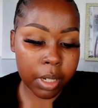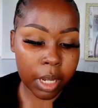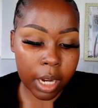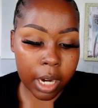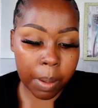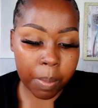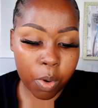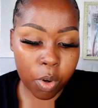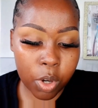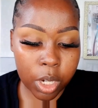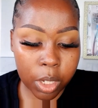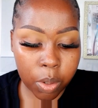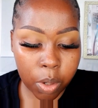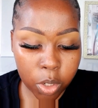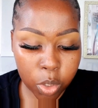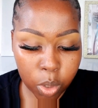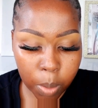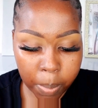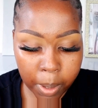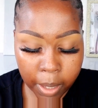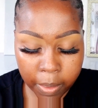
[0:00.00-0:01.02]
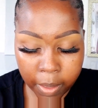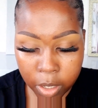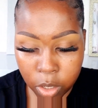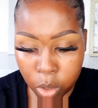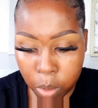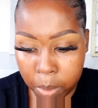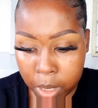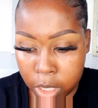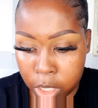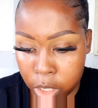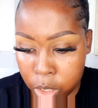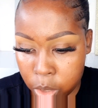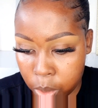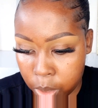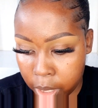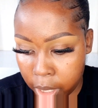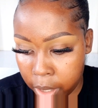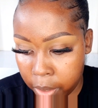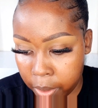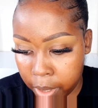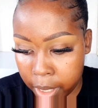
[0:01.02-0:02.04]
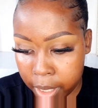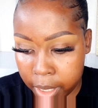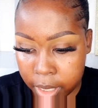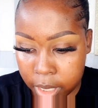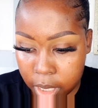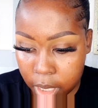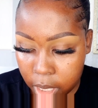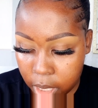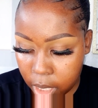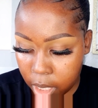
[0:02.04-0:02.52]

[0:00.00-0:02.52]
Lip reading: And I'm only going to apply that on my T-zone areas.